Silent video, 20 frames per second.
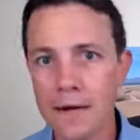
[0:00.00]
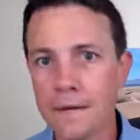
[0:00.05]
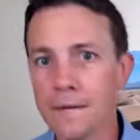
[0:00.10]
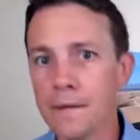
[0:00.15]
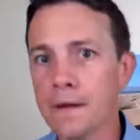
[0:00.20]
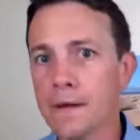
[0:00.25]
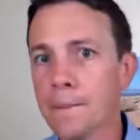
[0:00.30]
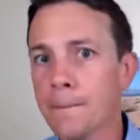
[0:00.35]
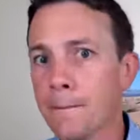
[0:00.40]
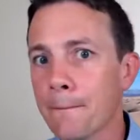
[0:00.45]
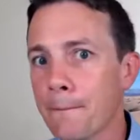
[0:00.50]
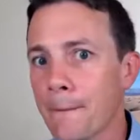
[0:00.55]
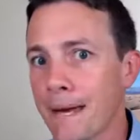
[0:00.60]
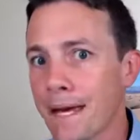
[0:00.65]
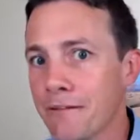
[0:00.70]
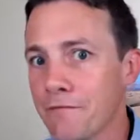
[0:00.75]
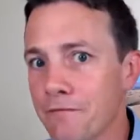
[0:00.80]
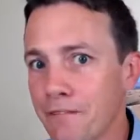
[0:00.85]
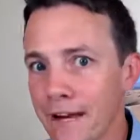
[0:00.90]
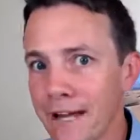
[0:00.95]
The
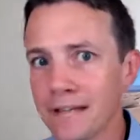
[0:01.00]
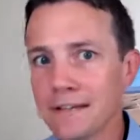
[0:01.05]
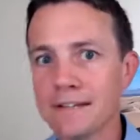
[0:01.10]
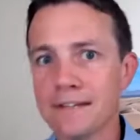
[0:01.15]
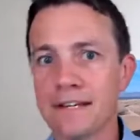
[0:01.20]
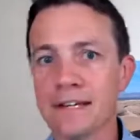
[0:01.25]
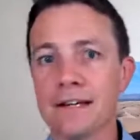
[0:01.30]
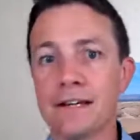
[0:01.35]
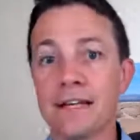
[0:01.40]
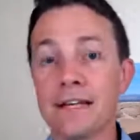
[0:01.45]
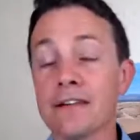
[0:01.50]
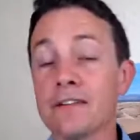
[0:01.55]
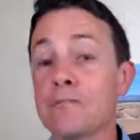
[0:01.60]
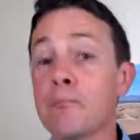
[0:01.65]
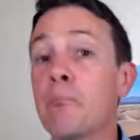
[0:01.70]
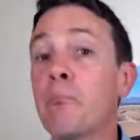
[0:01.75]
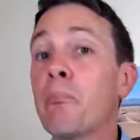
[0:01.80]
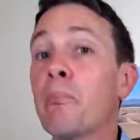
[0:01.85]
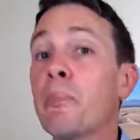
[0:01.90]
advanced technique is